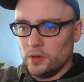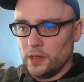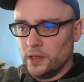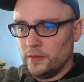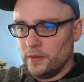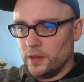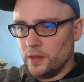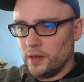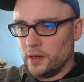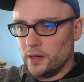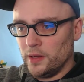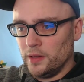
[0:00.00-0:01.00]
and then
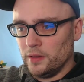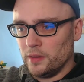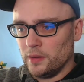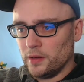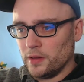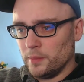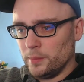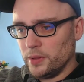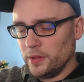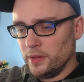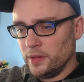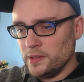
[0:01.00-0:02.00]
I
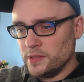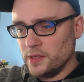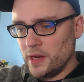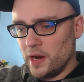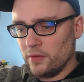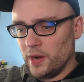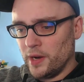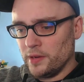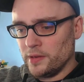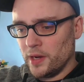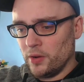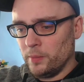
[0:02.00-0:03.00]
completely did not write it
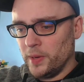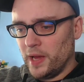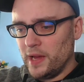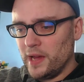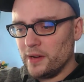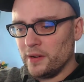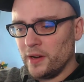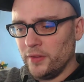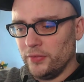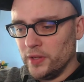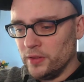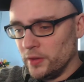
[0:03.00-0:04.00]
down. But I had
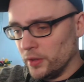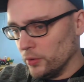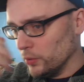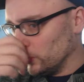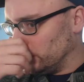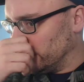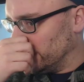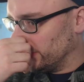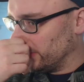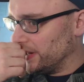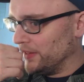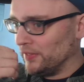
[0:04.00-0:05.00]
enough in the Google Play
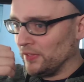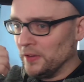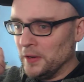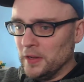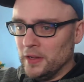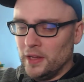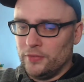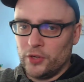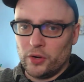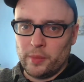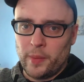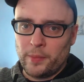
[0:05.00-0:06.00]
credits. If you
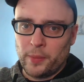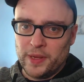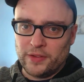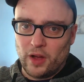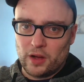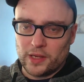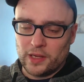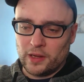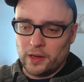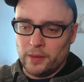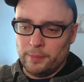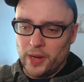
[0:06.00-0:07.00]
don't remember me talking
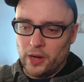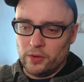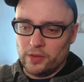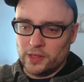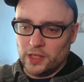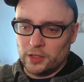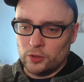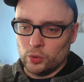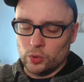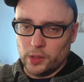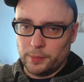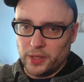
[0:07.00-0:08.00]
about the
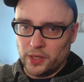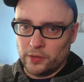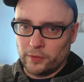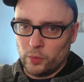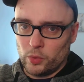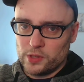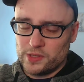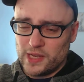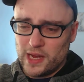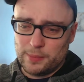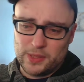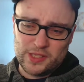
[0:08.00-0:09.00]
Google Opinion Rewards
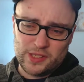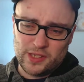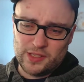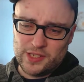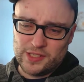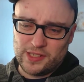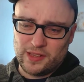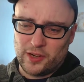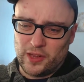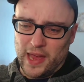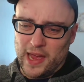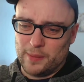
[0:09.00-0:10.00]
app, it's just a
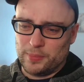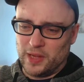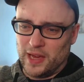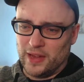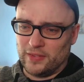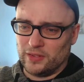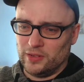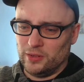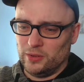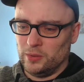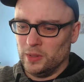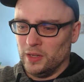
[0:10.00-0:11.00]
little app. They ask you